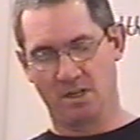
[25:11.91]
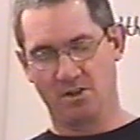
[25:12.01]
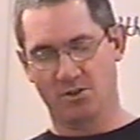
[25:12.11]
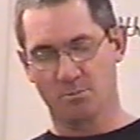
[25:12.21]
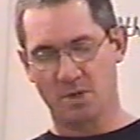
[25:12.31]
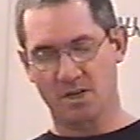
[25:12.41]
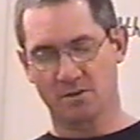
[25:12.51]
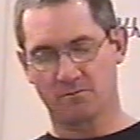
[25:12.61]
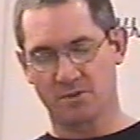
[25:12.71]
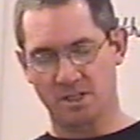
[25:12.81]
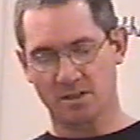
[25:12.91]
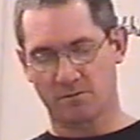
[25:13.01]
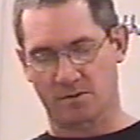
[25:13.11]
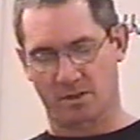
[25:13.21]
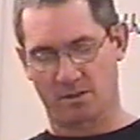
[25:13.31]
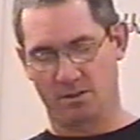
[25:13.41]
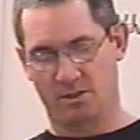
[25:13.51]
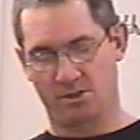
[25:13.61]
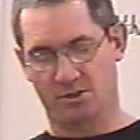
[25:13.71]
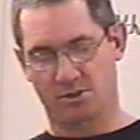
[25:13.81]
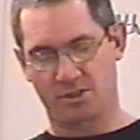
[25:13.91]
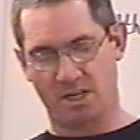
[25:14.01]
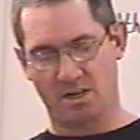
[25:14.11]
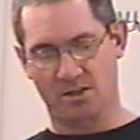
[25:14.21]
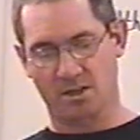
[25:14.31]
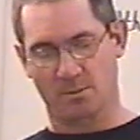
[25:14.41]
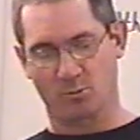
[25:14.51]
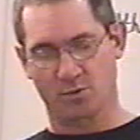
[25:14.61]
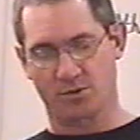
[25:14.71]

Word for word: The men of Nineveh shall stand up with